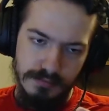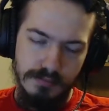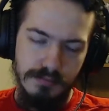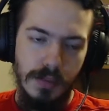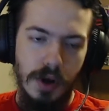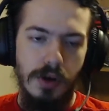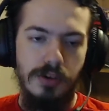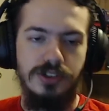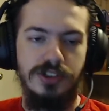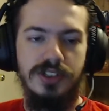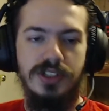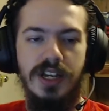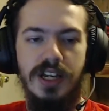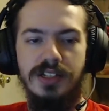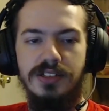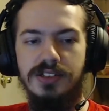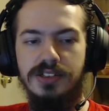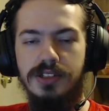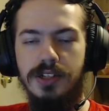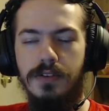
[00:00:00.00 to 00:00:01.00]
most of
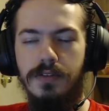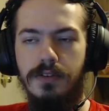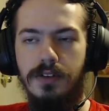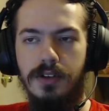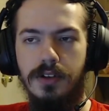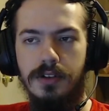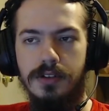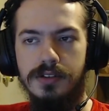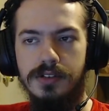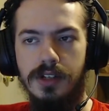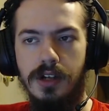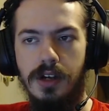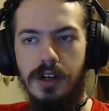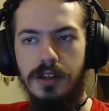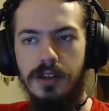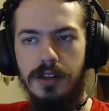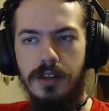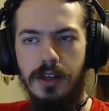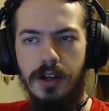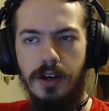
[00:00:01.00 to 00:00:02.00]
that stuff
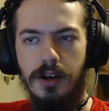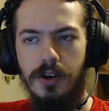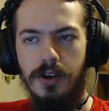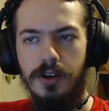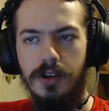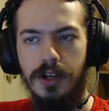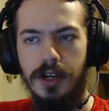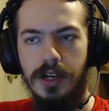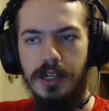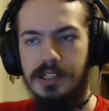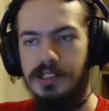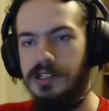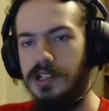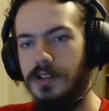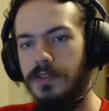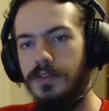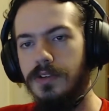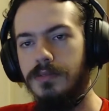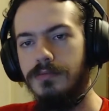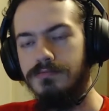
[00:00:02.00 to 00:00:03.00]
done there, kind
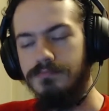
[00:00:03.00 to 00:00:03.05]
of.